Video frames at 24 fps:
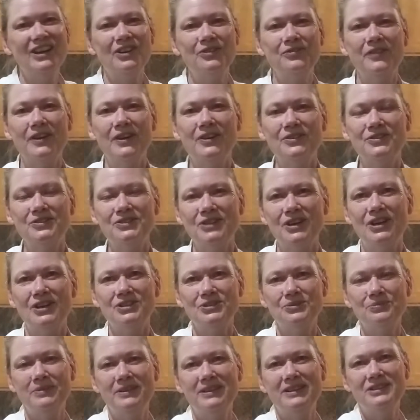Alfredo
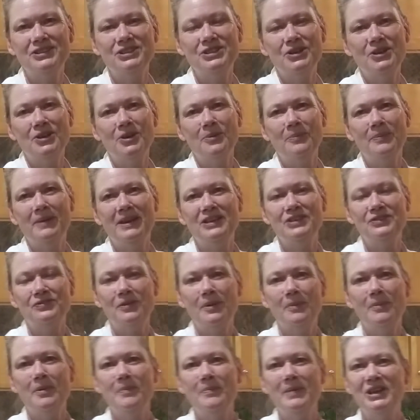sauce with a starter base
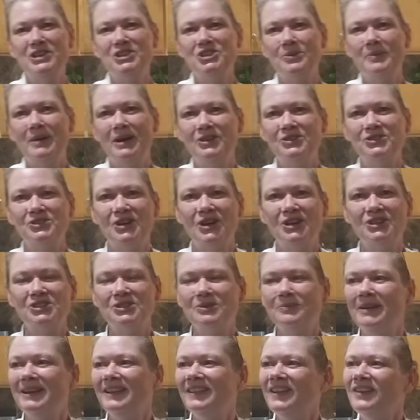from a bechamel sauce.
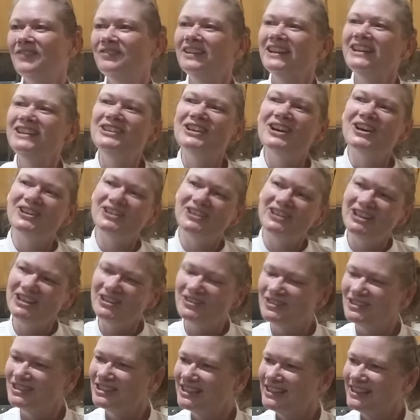So my lovely daughter
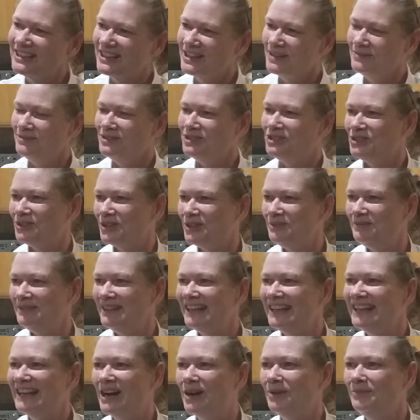here is going to come and join
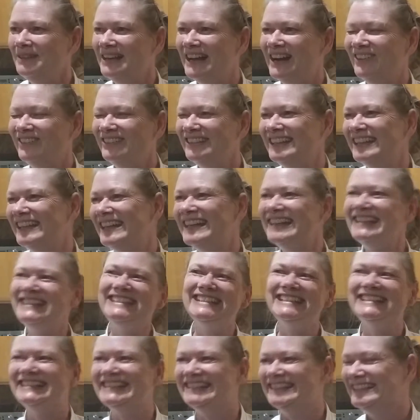me and help me out in the
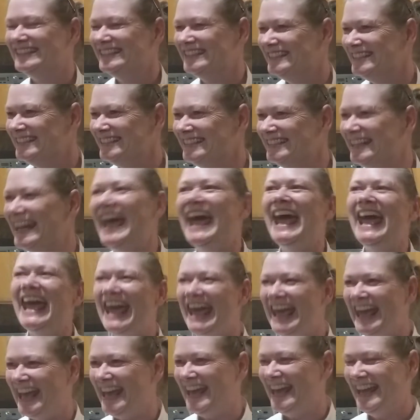kitchen.
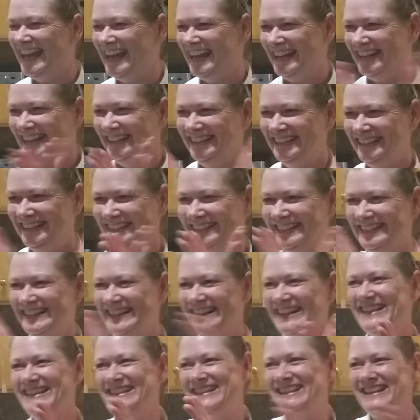Yay!
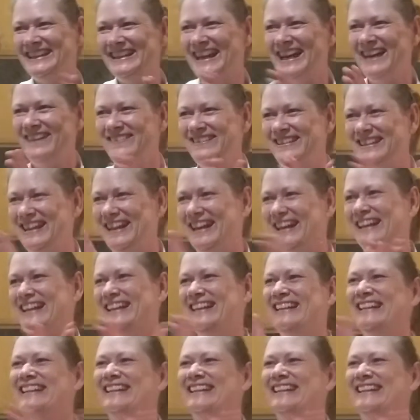She loves it.